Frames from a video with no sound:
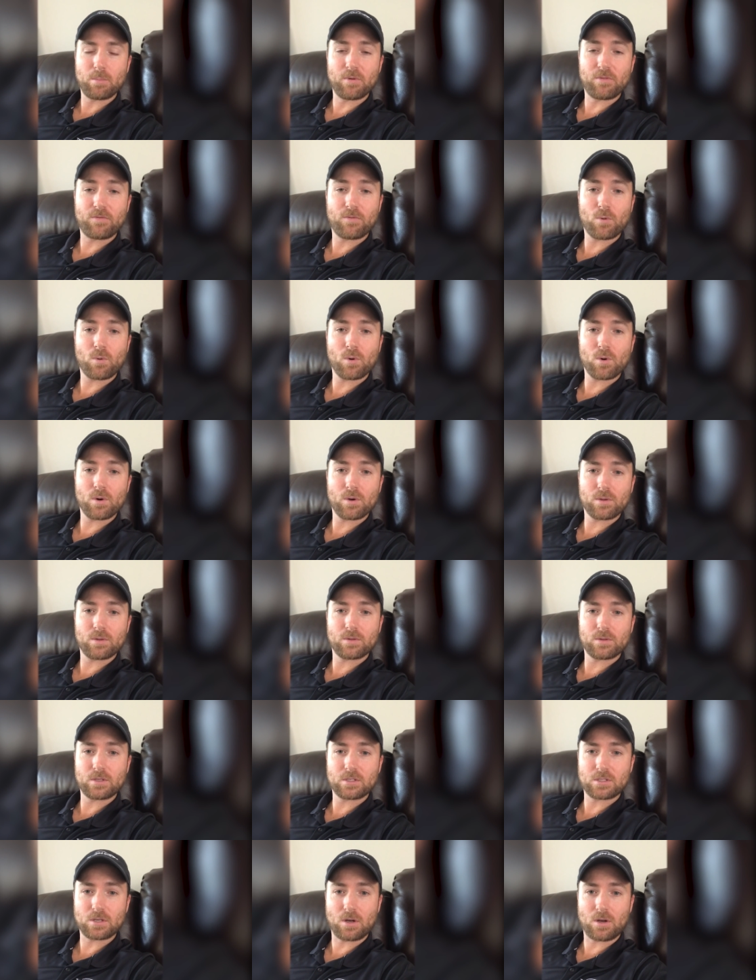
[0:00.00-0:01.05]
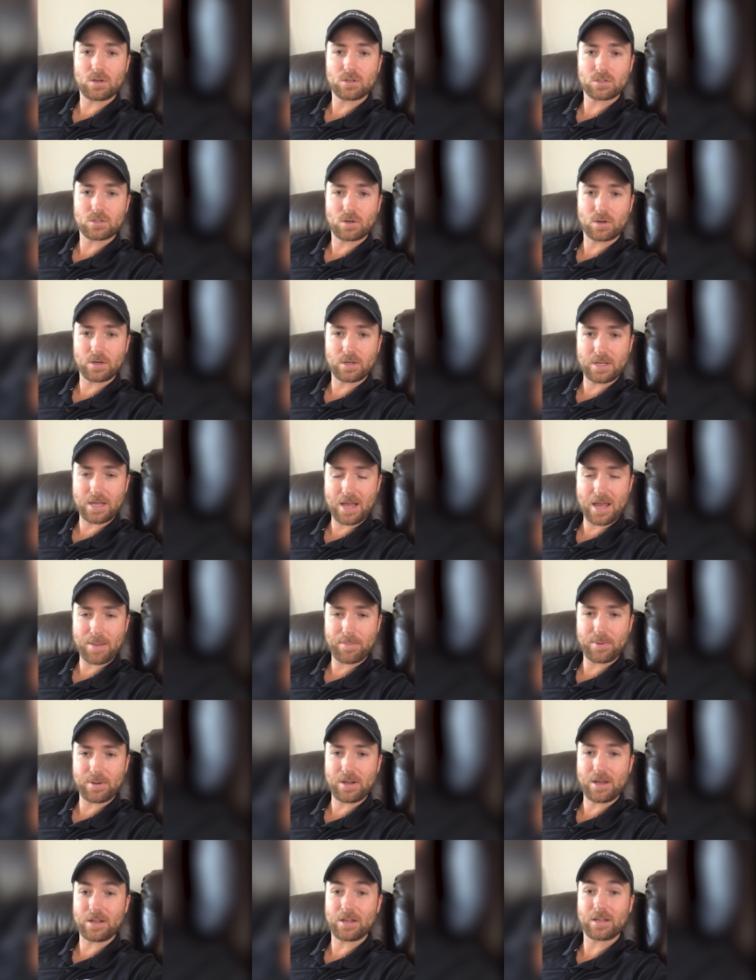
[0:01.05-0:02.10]
before this all started to
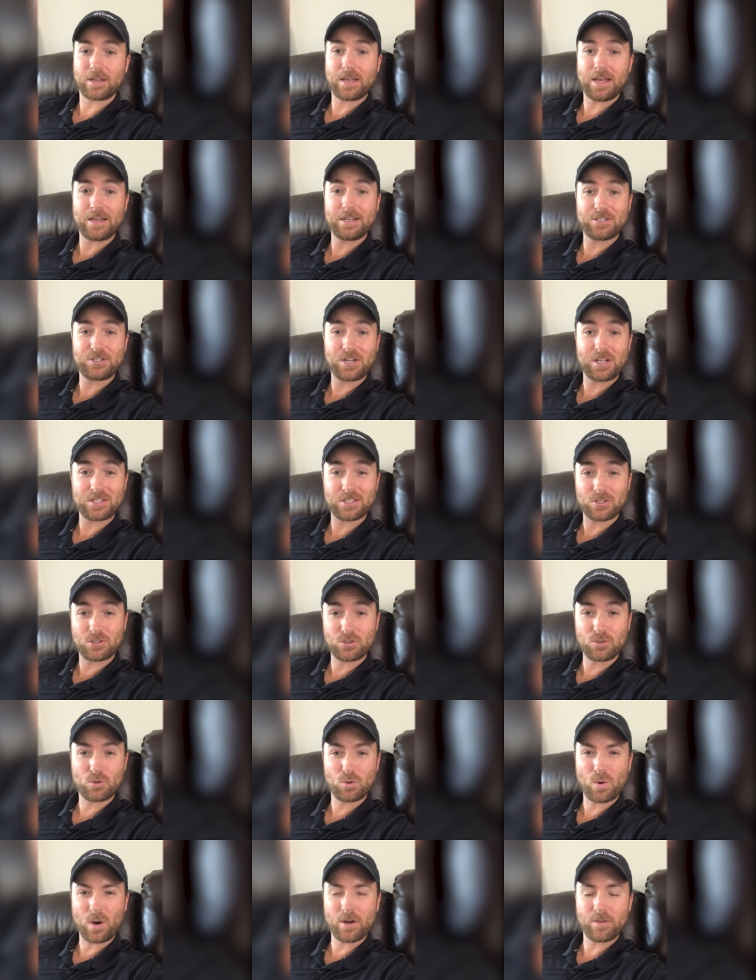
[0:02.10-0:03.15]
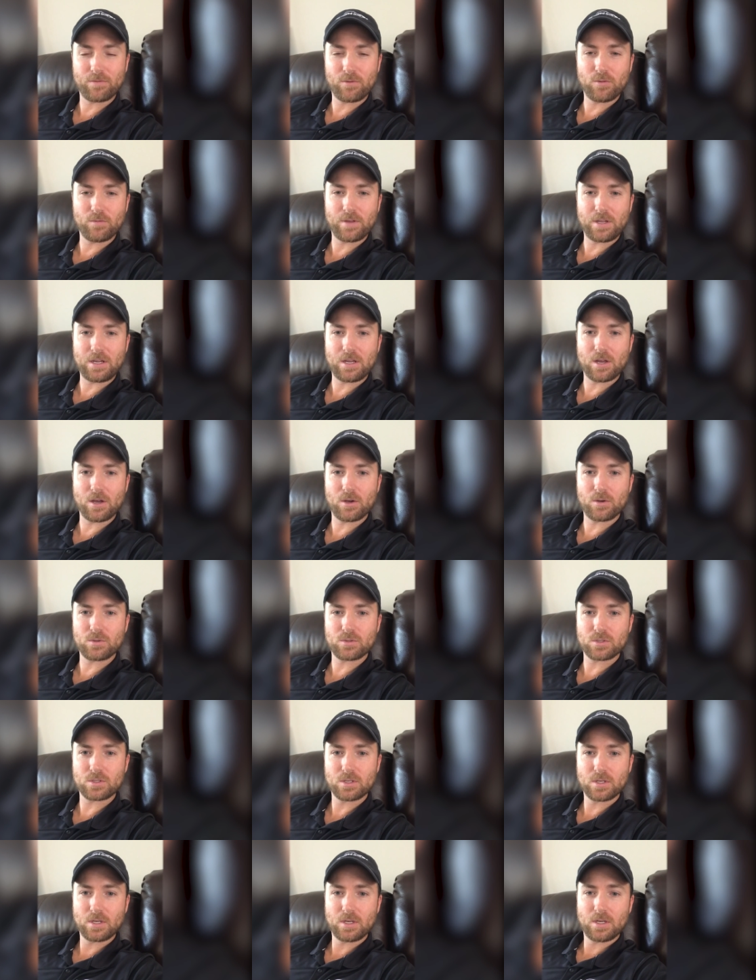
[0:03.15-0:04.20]
happen, I had a chance to shoot quite a few
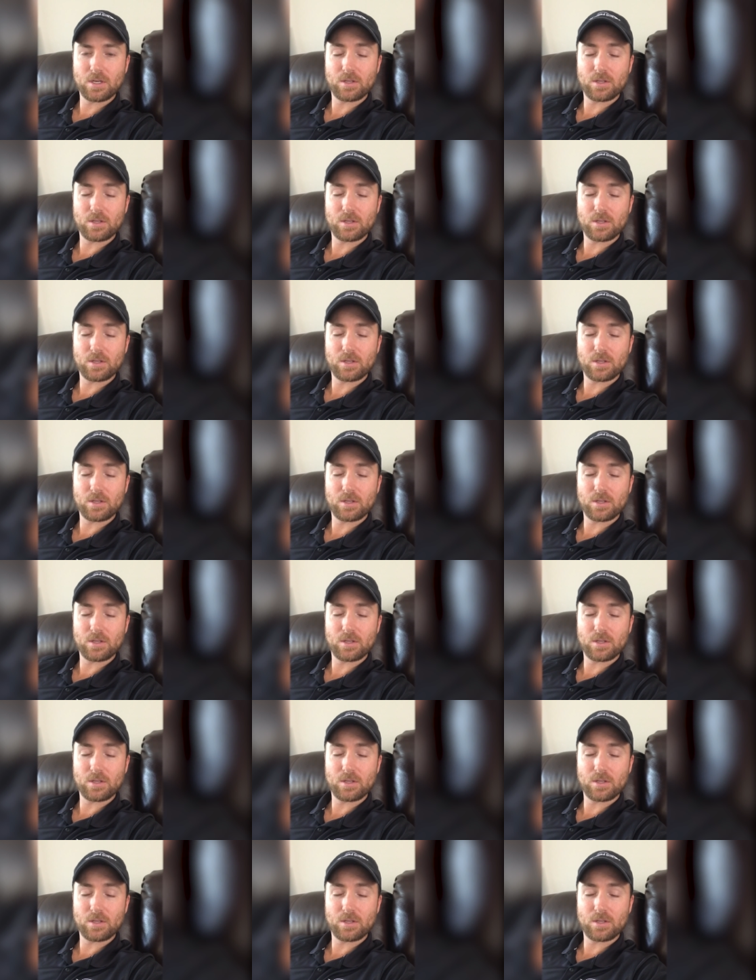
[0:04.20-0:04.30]
videos